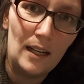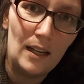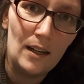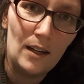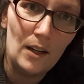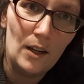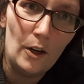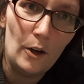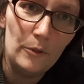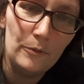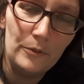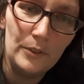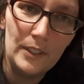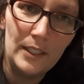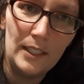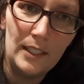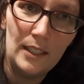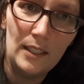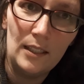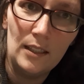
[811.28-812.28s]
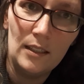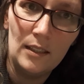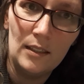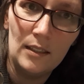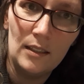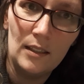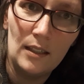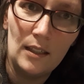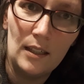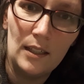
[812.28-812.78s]
hopefully,
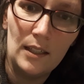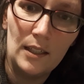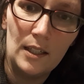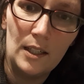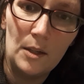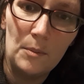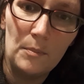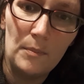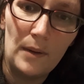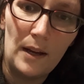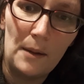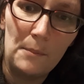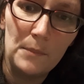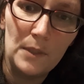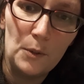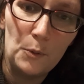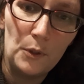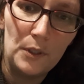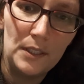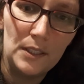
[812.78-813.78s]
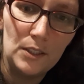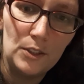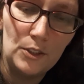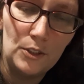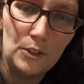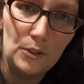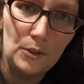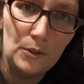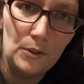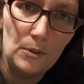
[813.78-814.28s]
I'm going
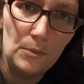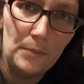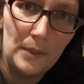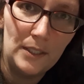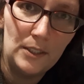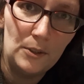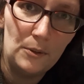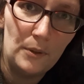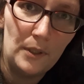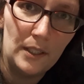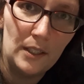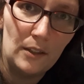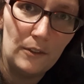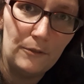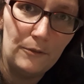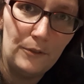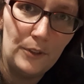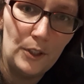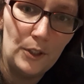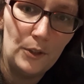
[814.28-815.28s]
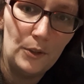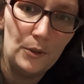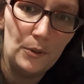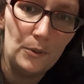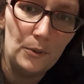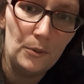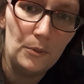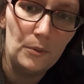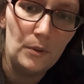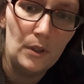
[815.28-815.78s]
to be doing a
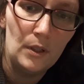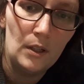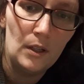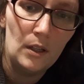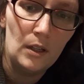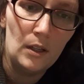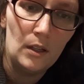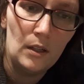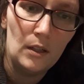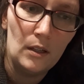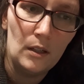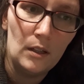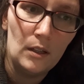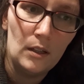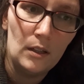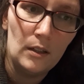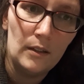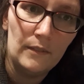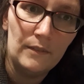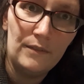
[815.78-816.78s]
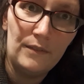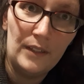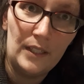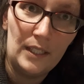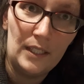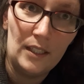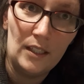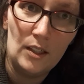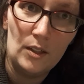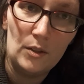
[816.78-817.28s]
few
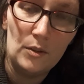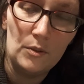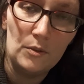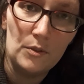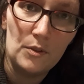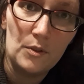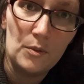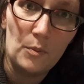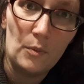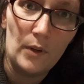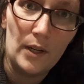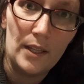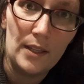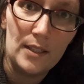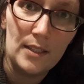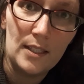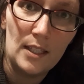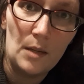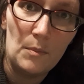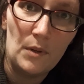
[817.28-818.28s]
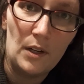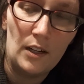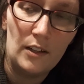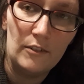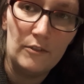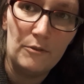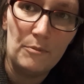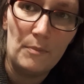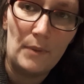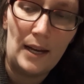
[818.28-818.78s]
videos with some
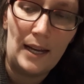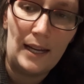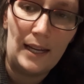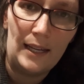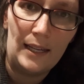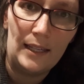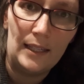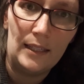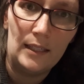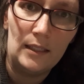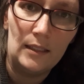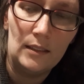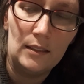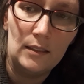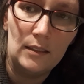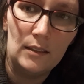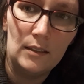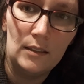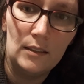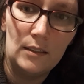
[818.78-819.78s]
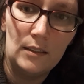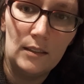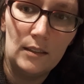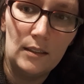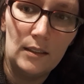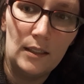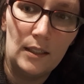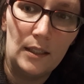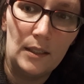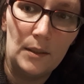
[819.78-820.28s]
of my
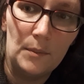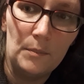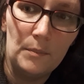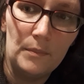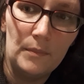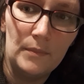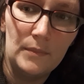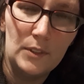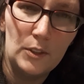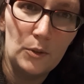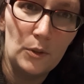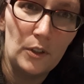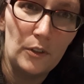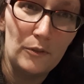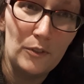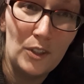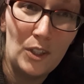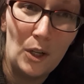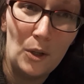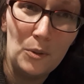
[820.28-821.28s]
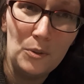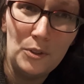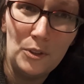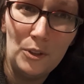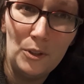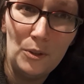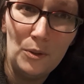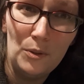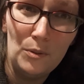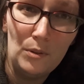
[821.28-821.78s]
sort of
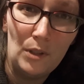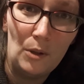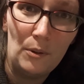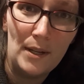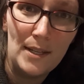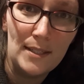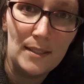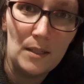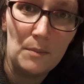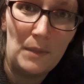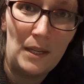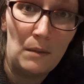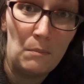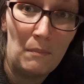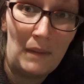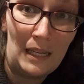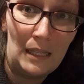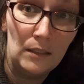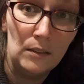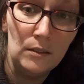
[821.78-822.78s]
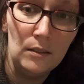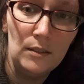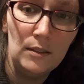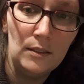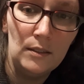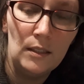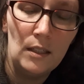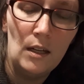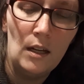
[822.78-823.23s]
go-to low histamine meals